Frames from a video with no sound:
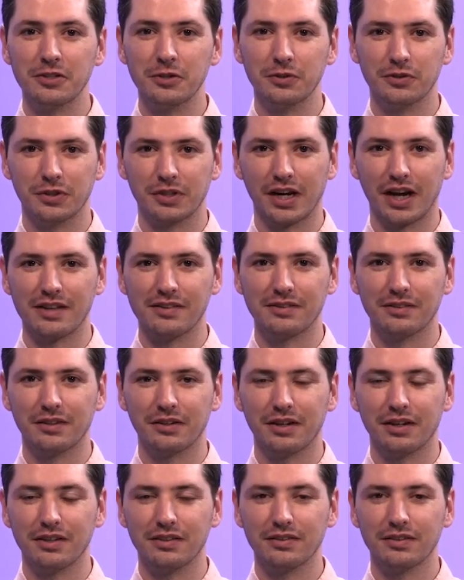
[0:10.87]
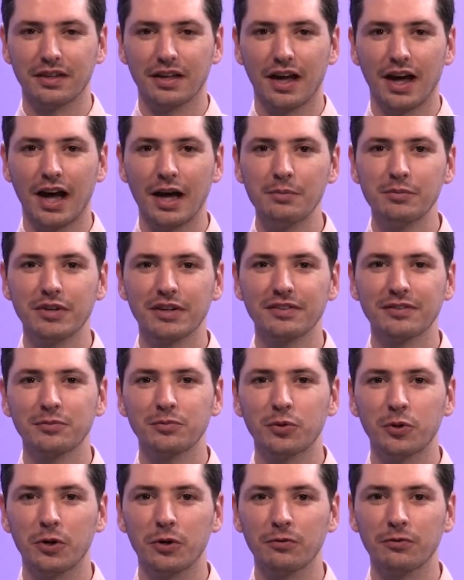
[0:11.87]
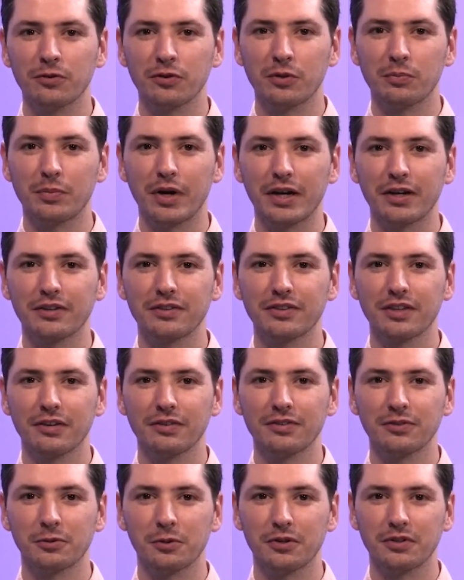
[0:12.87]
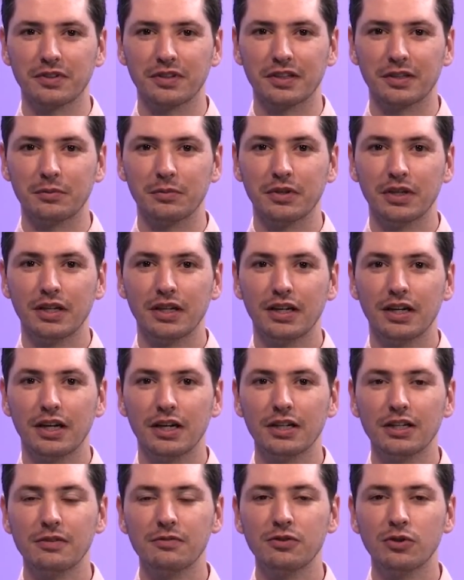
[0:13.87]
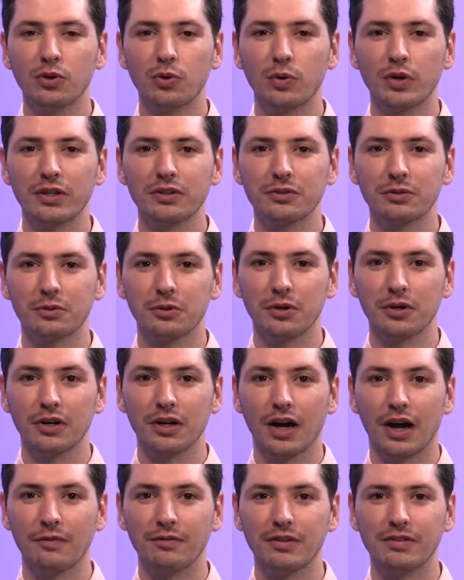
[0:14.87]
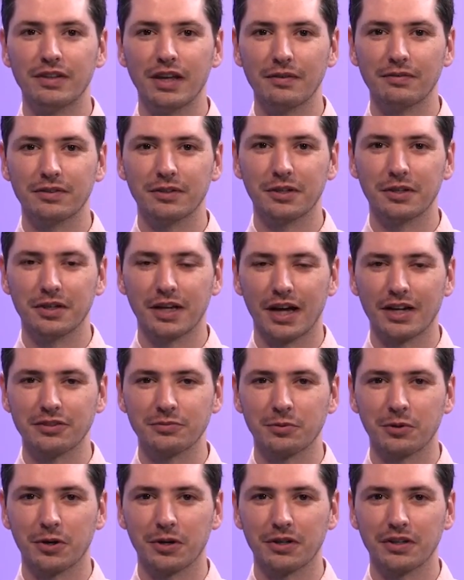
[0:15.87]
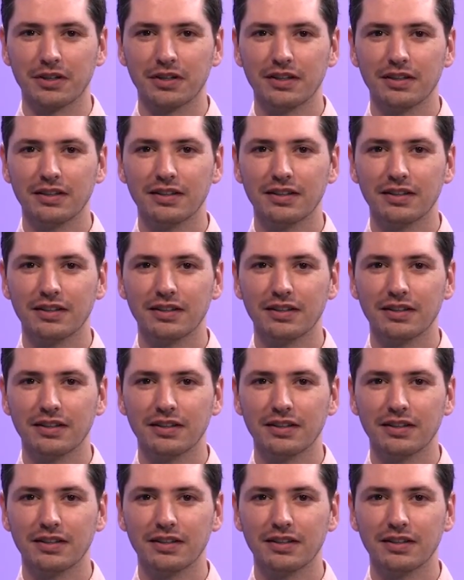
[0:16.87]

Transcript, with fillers: User Guide series. I'm Dustin Boyle from the Microsoft Store team, here to give you a quick tour of the Dev Center dashboard.